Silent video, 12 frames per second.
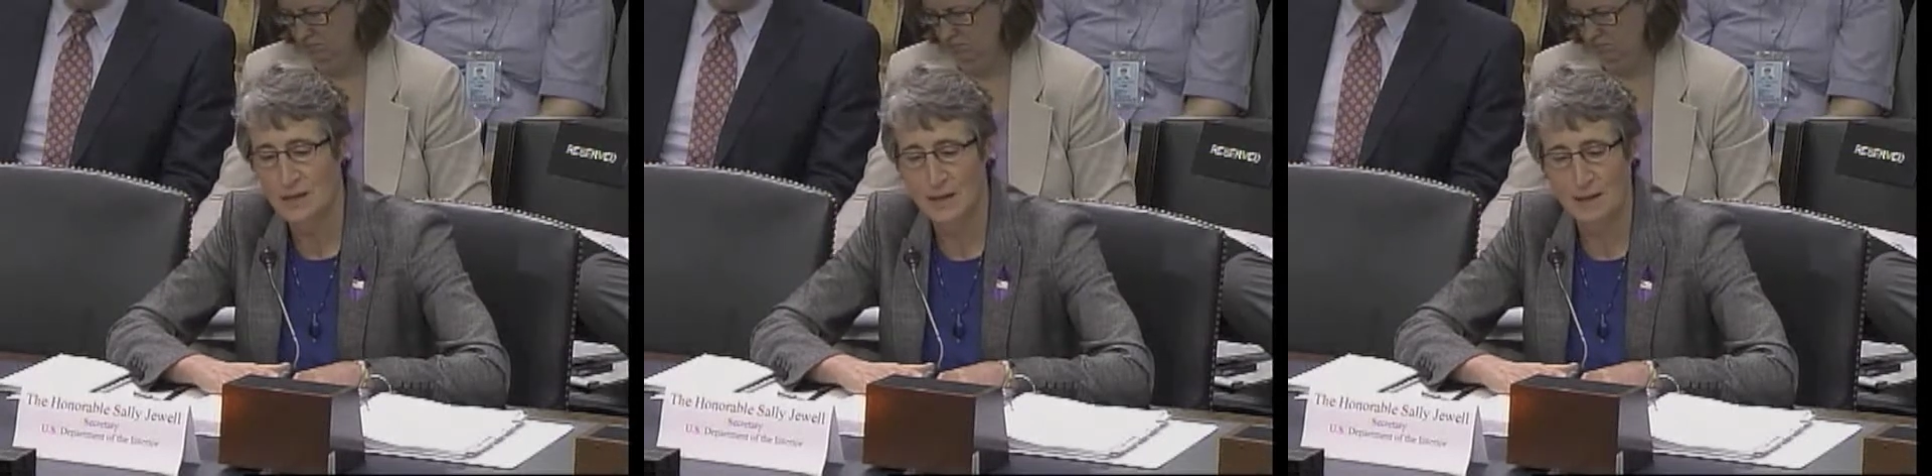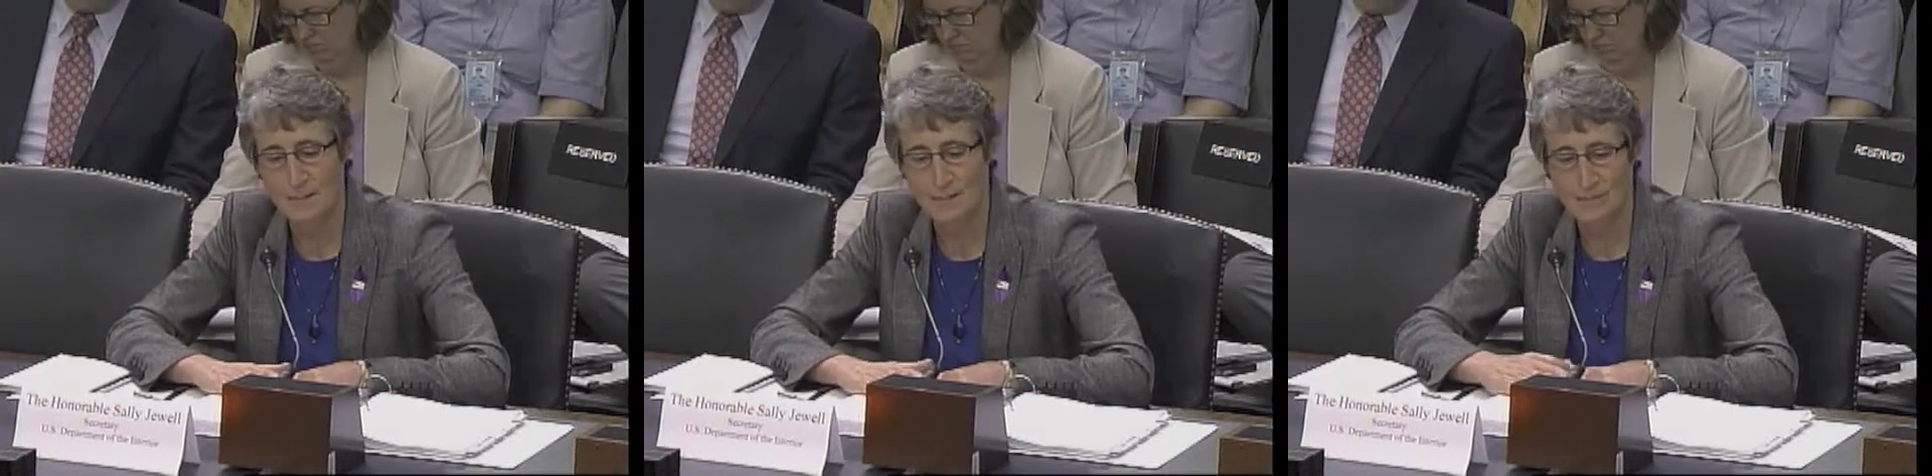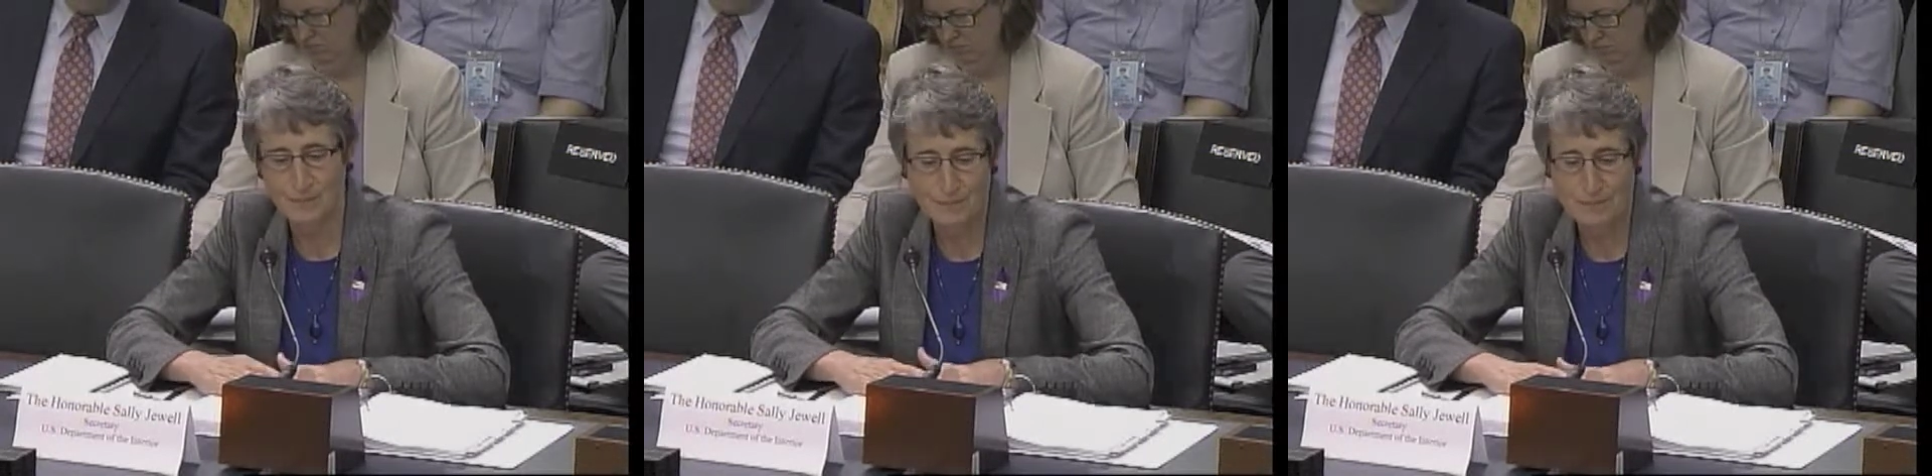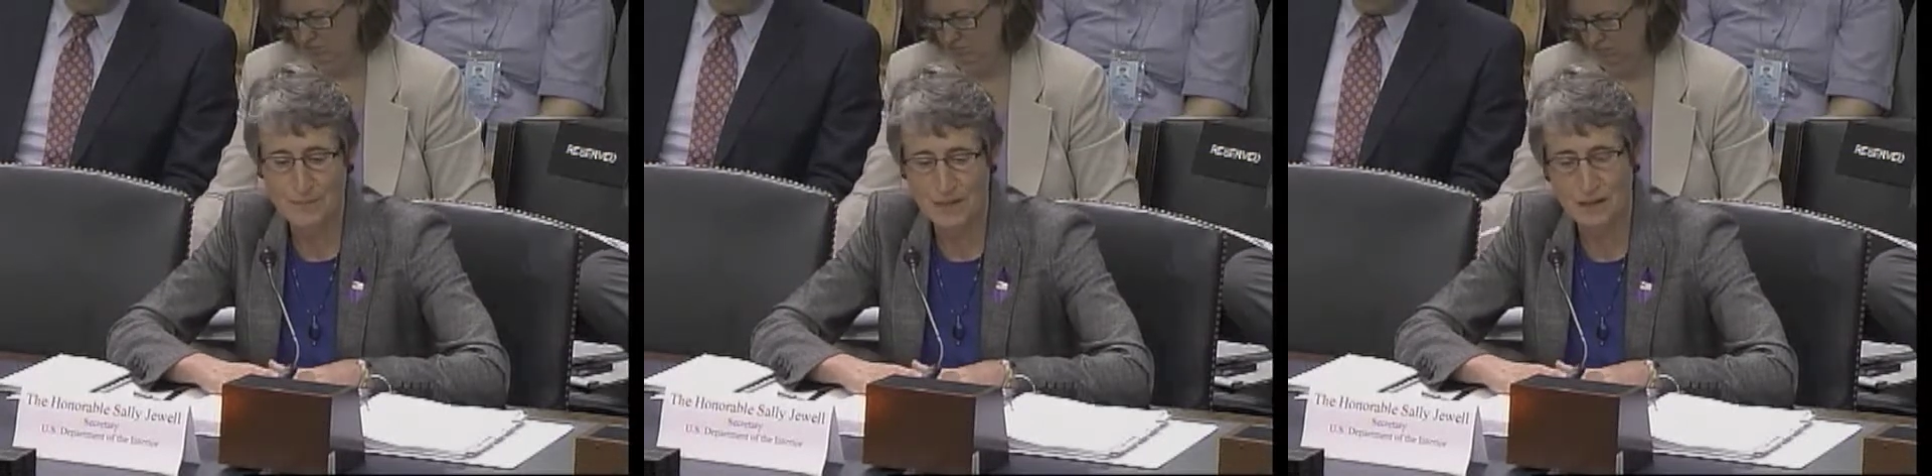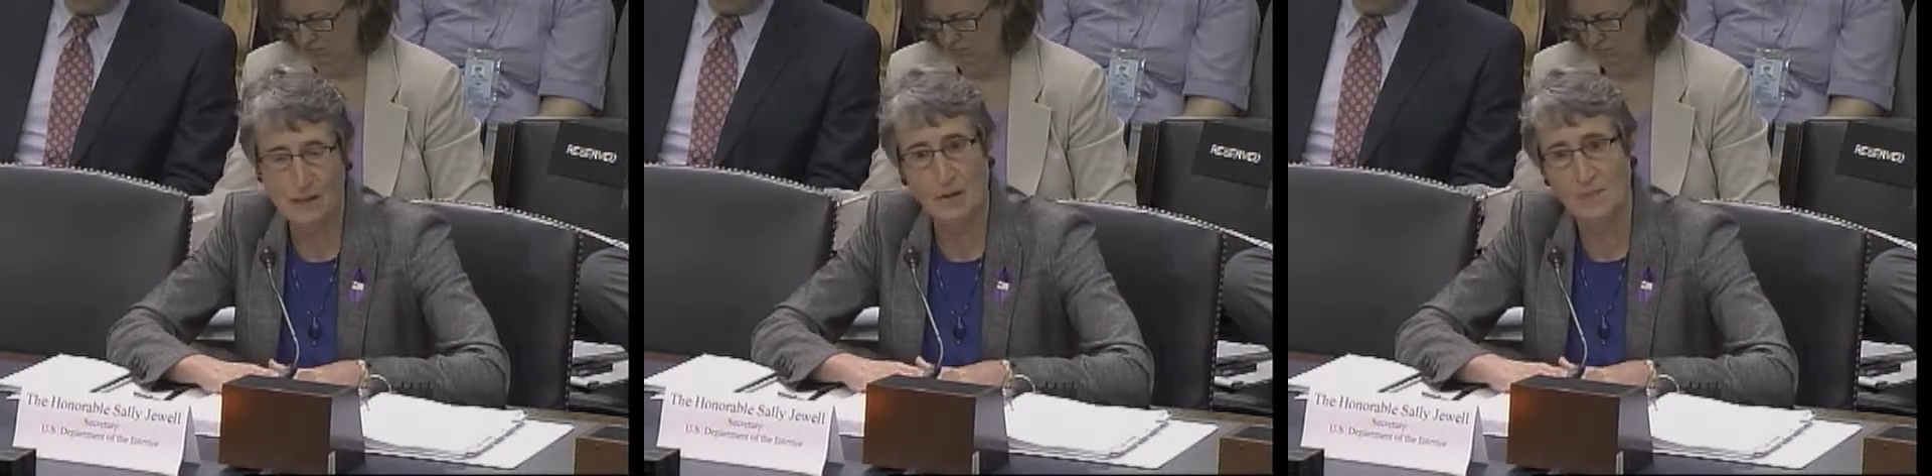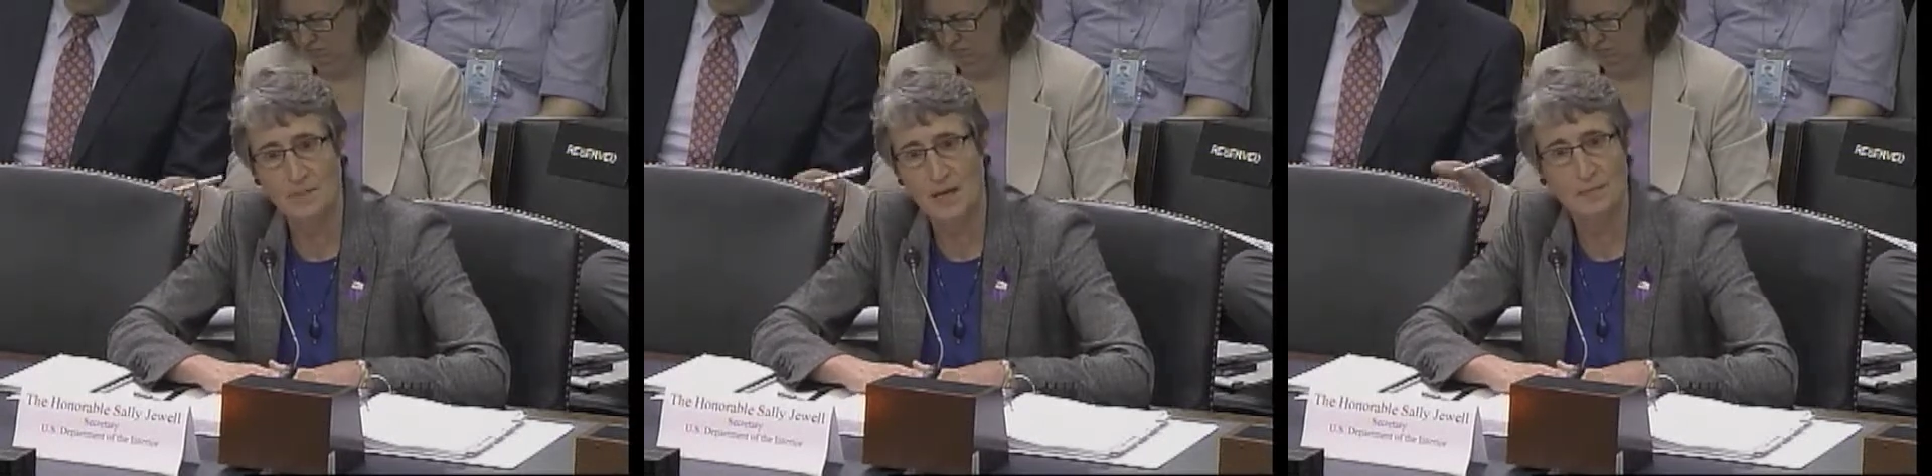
um, you know, I'm